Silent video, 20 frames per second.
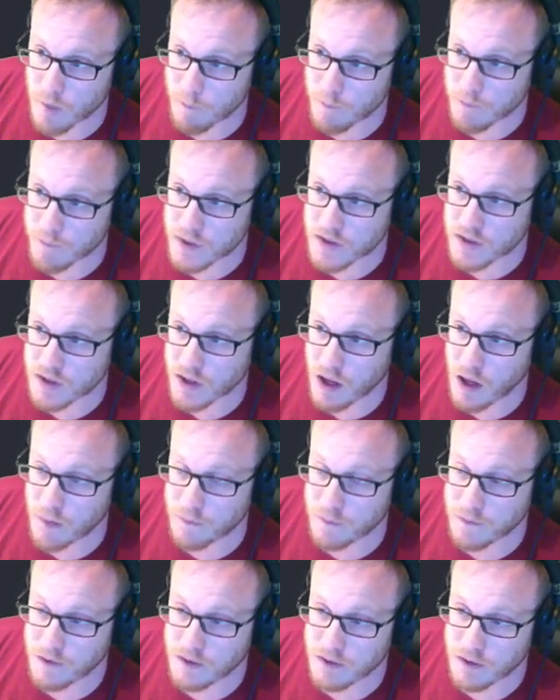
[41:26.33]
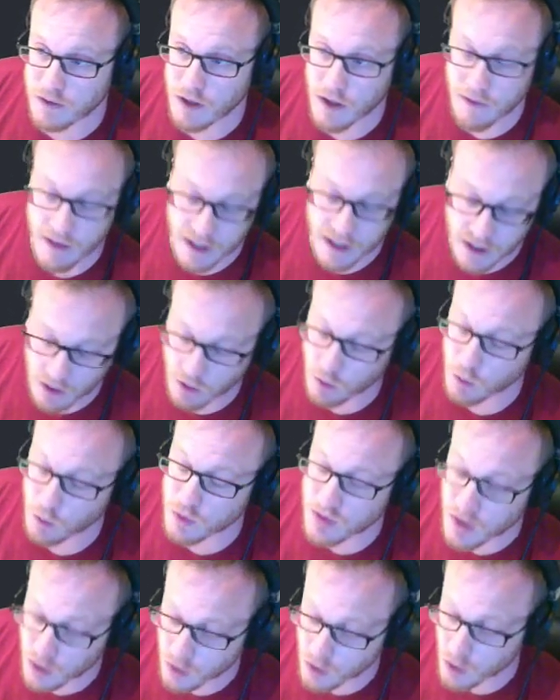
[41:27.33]
staff. They can
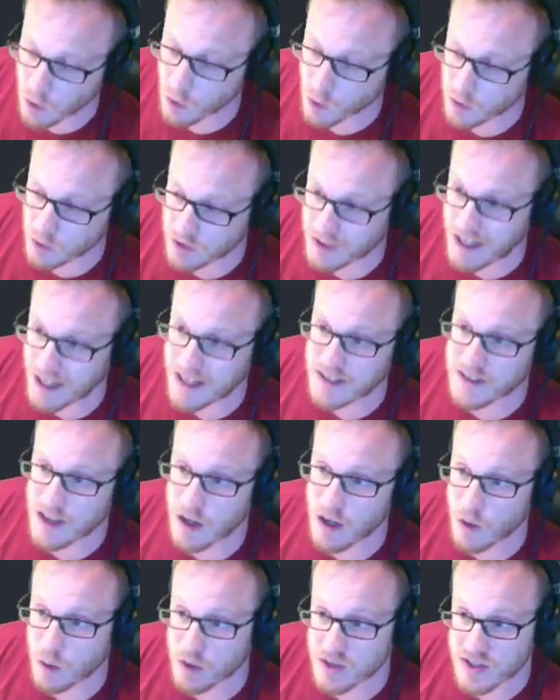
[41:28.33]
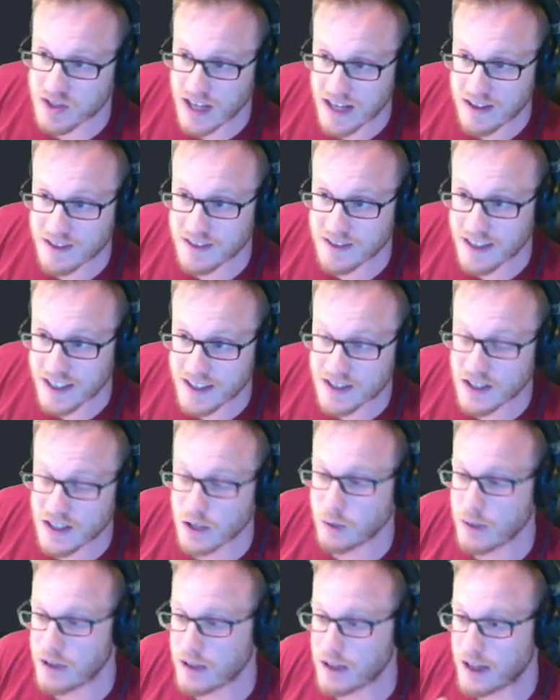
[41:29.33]
also call data or send data
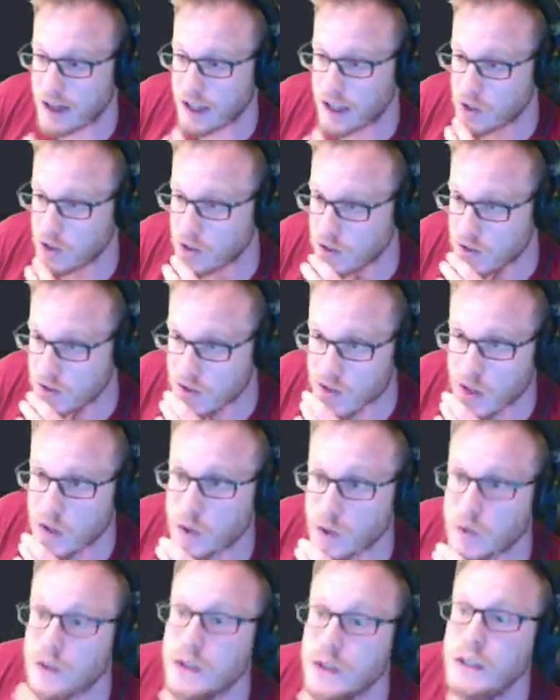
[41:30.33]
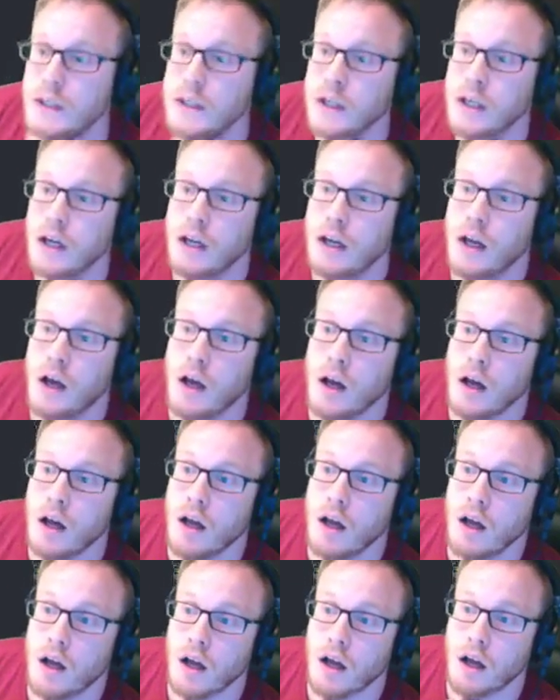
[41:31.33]
with an action. So
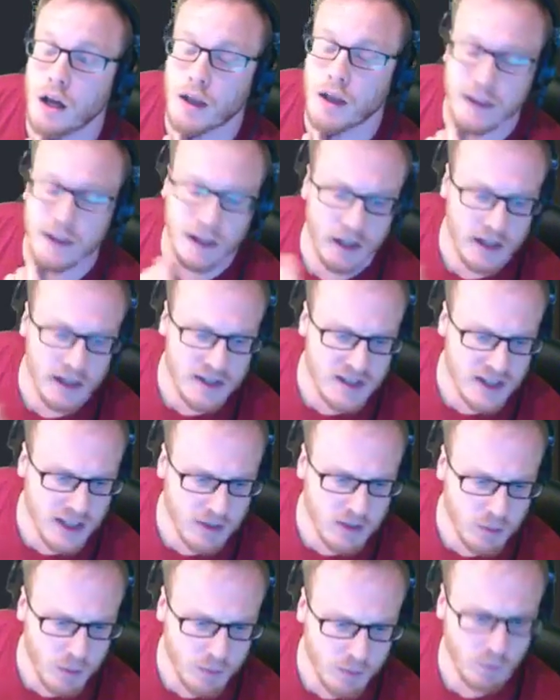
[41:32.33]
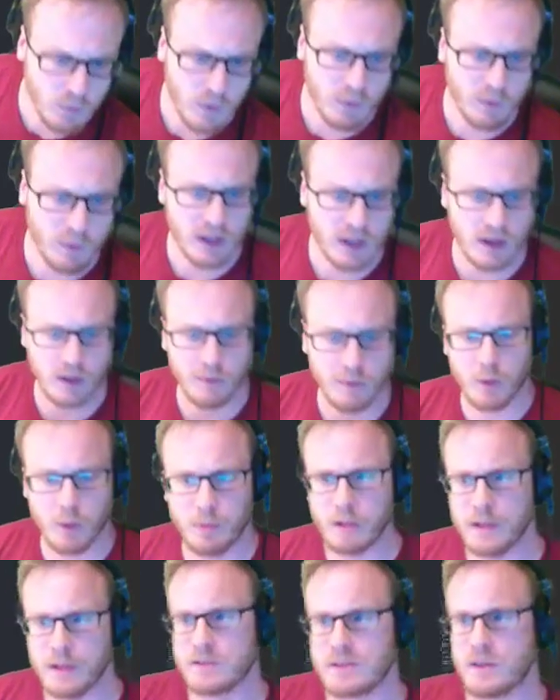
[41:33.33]
I think I said when we kind of
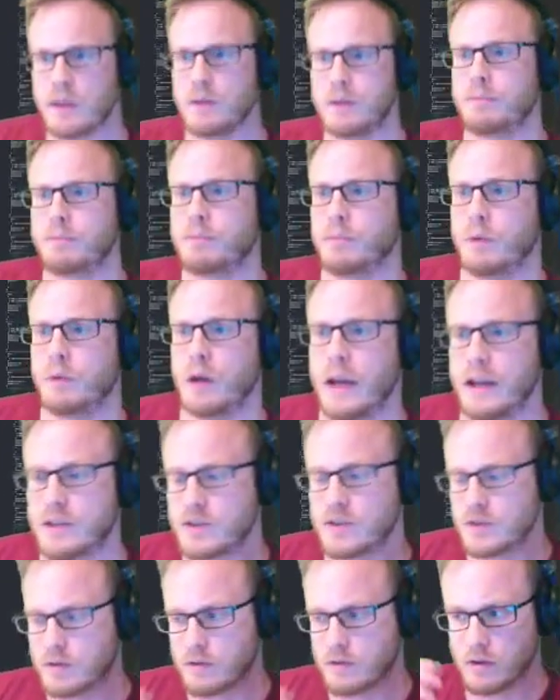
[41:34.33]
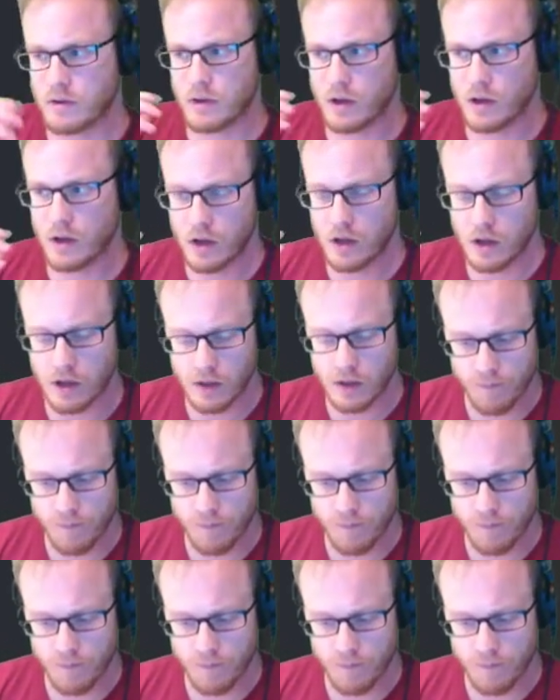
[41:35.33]
opened this up, as the